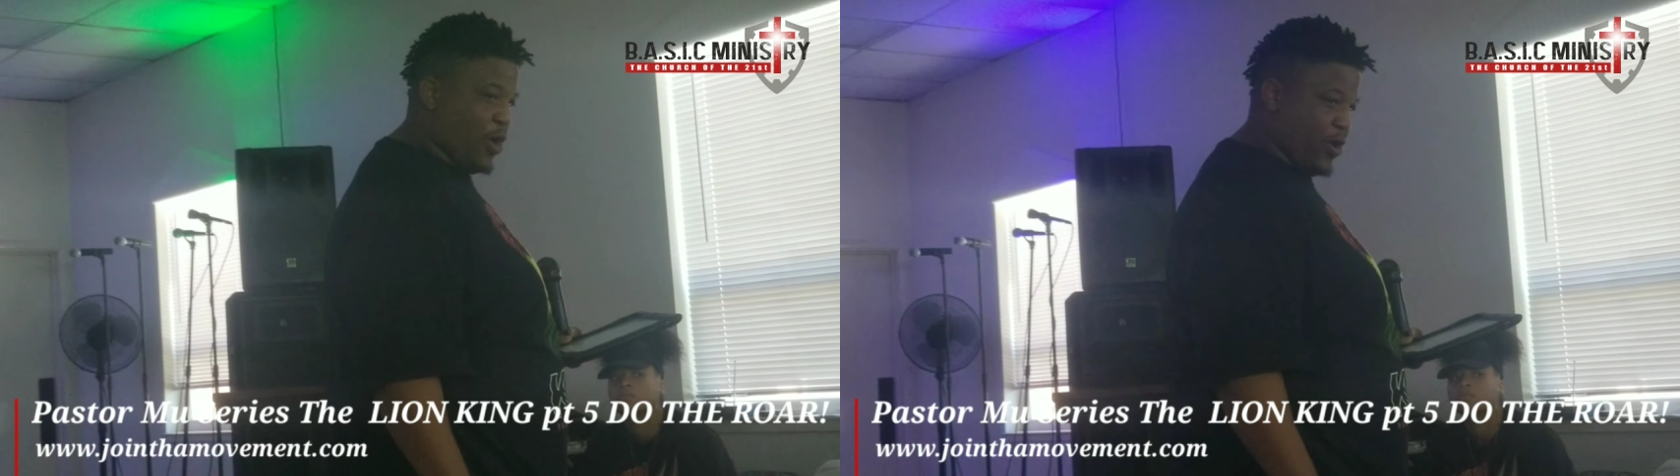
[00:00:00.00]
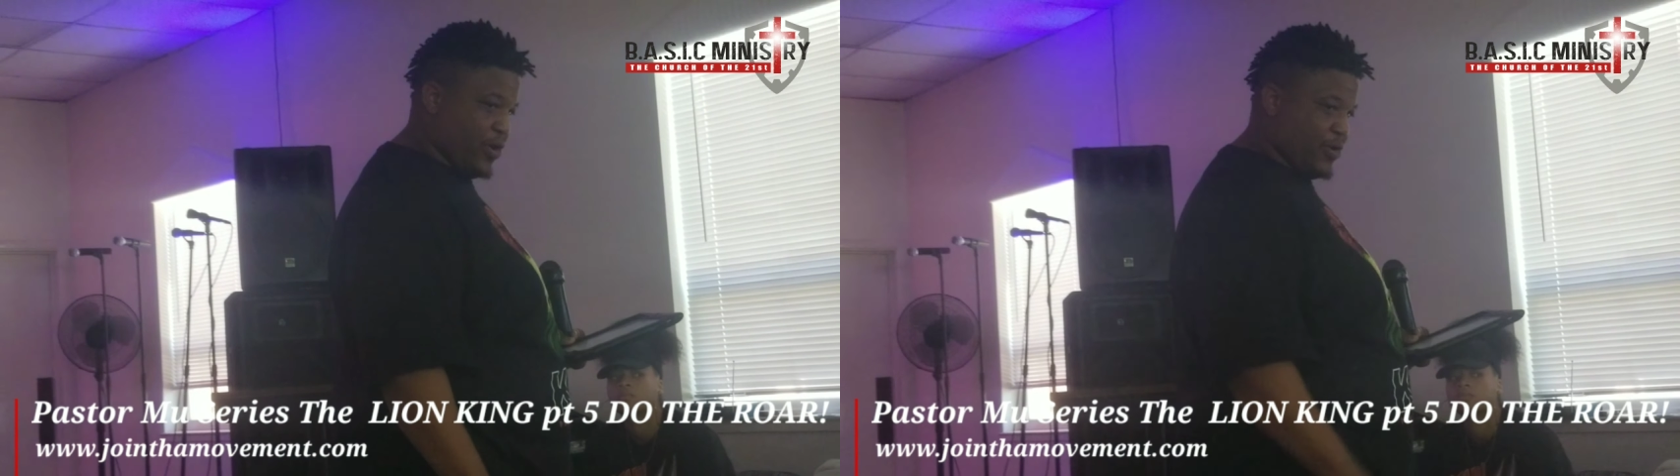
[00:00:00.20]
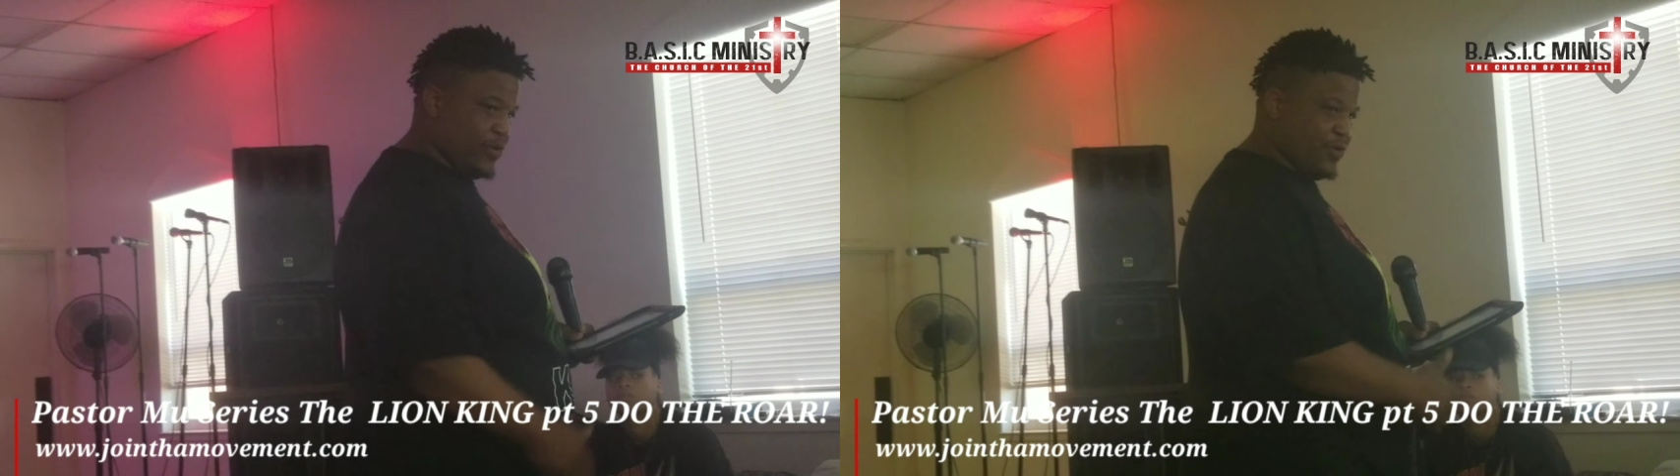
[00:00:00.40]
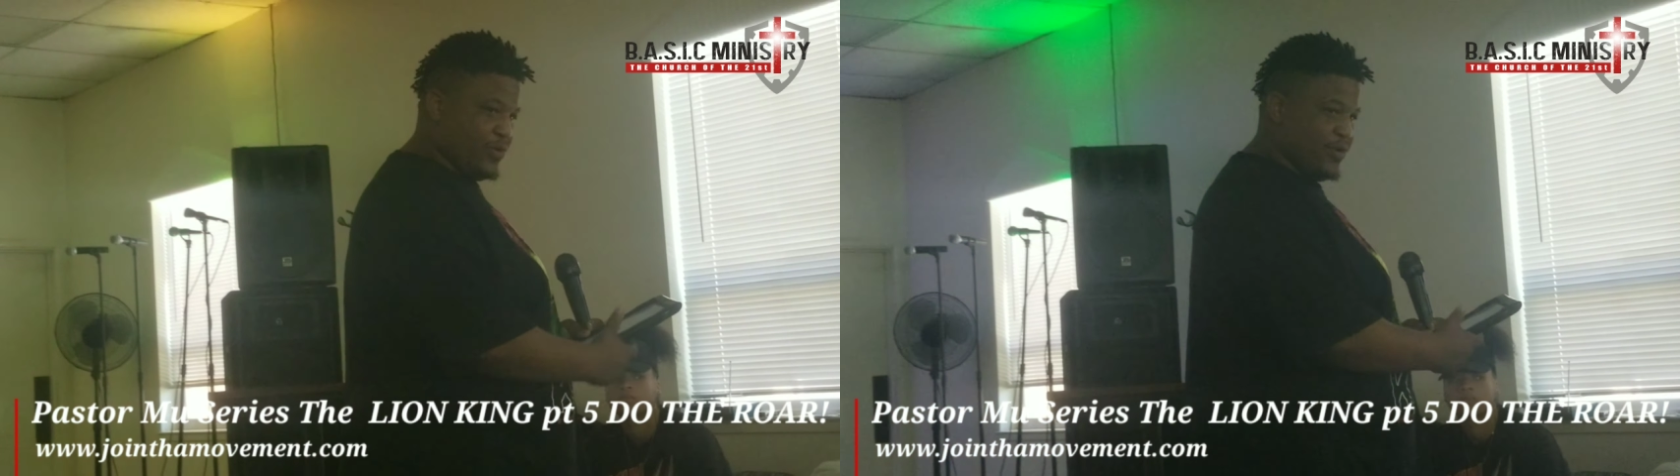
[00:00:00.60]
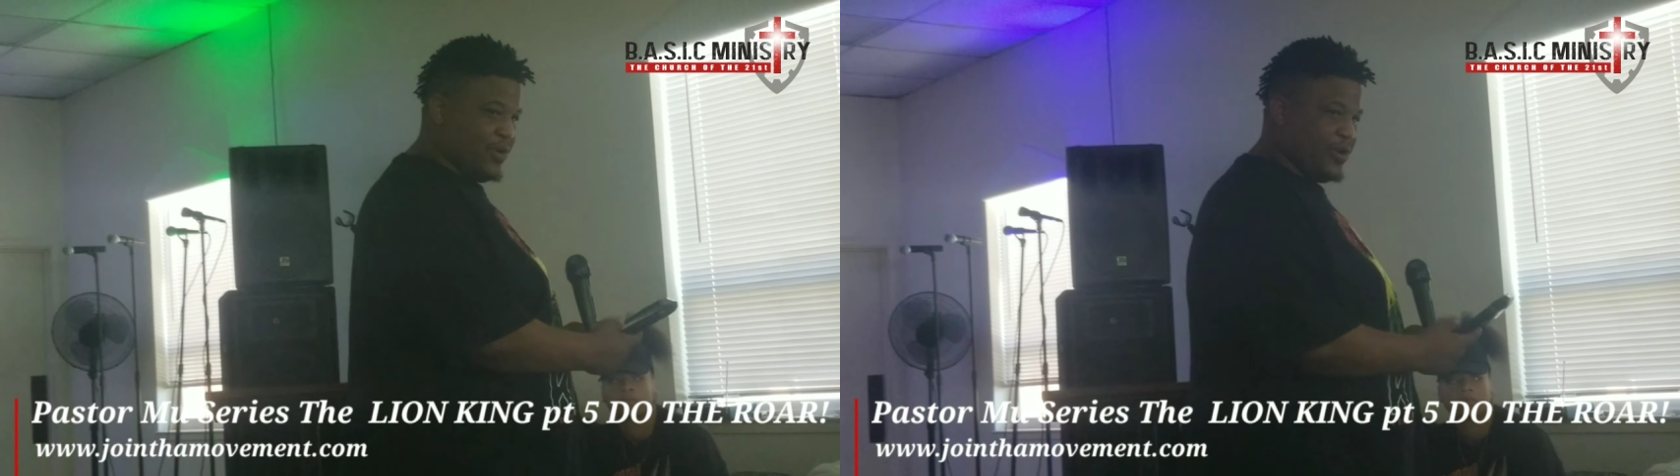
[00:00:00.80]
Mm
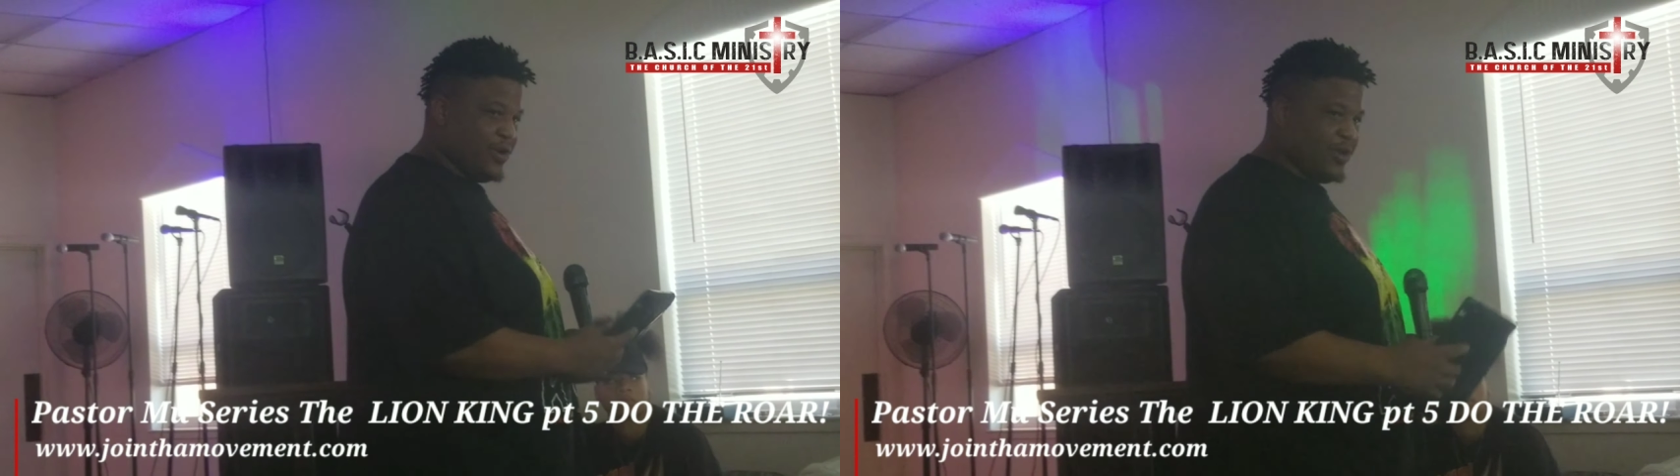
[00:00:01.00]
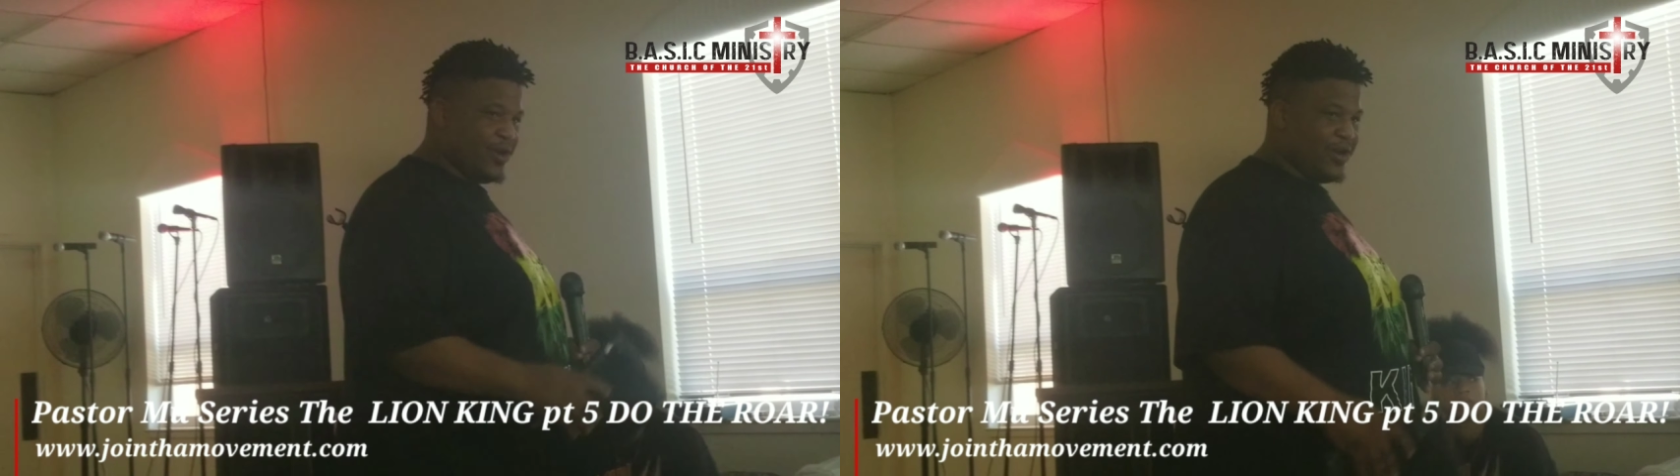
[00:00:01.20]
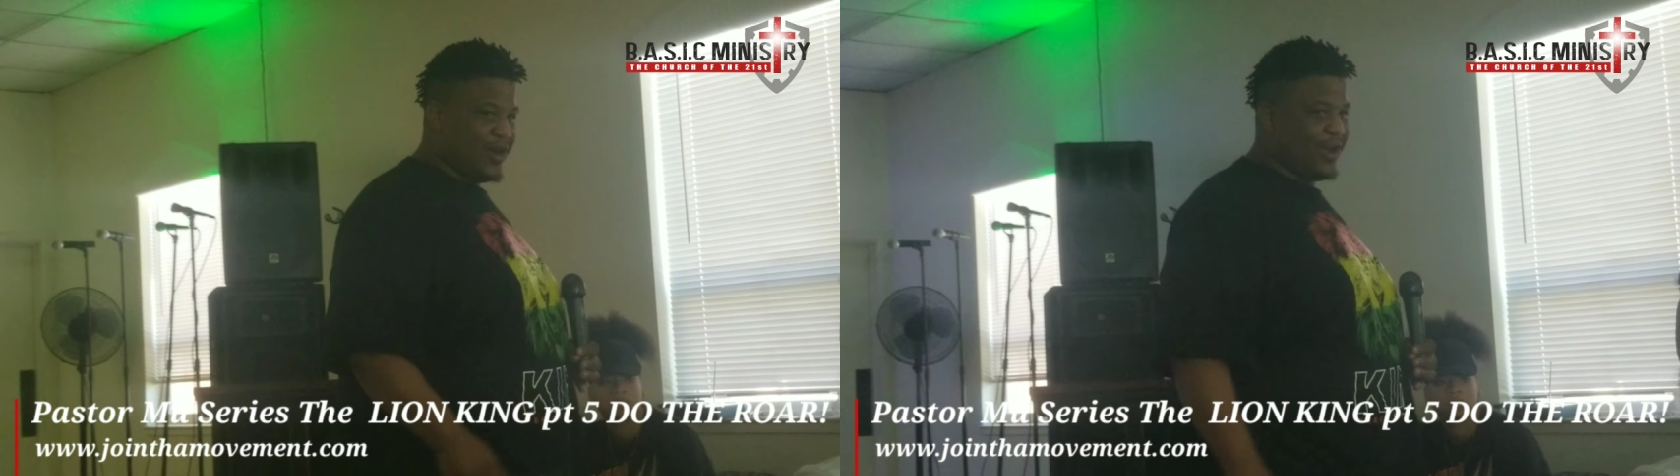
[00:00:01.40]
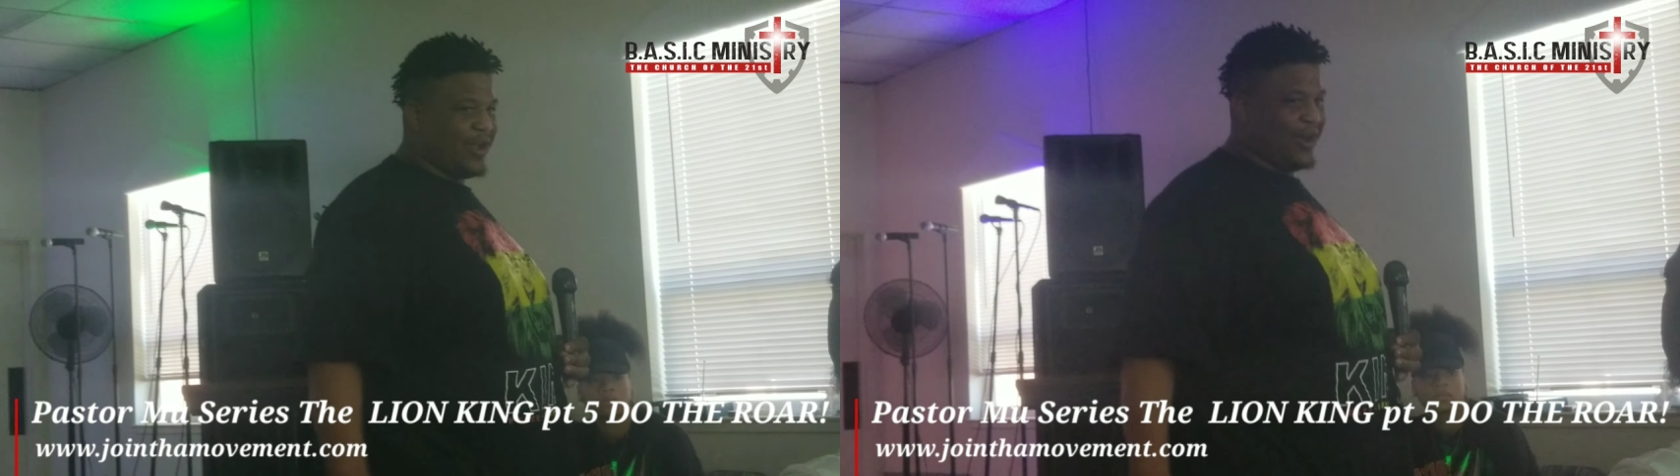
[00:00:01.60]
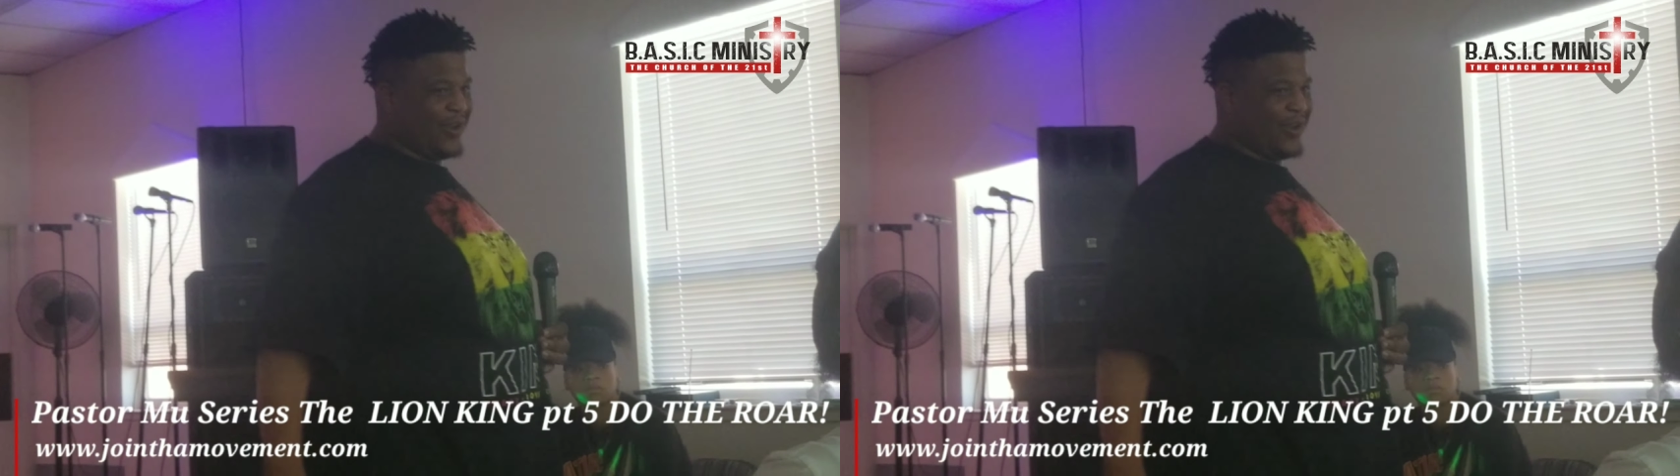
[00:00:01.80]
-hmm. Uh,